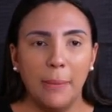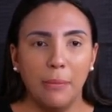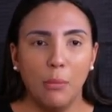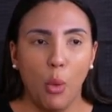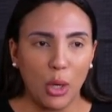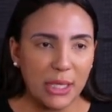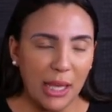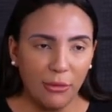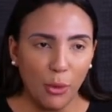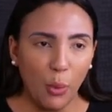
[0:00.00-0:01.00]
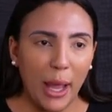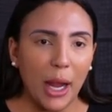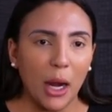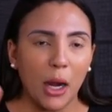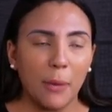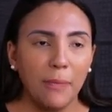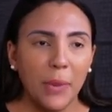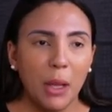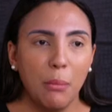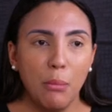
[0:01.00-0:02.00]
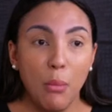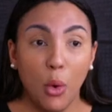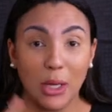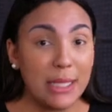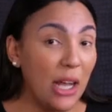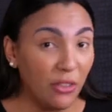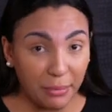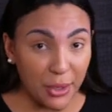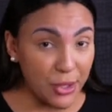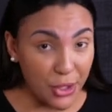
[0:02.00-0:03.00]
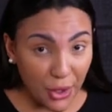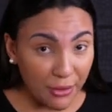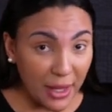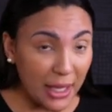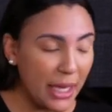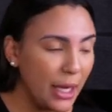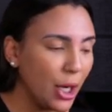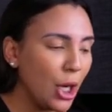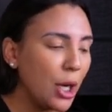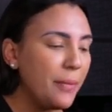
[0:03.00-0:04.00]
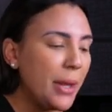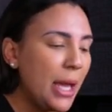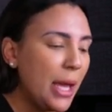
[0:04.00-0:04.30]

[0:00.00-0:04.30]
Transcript: more self-aware, more self-preserving here.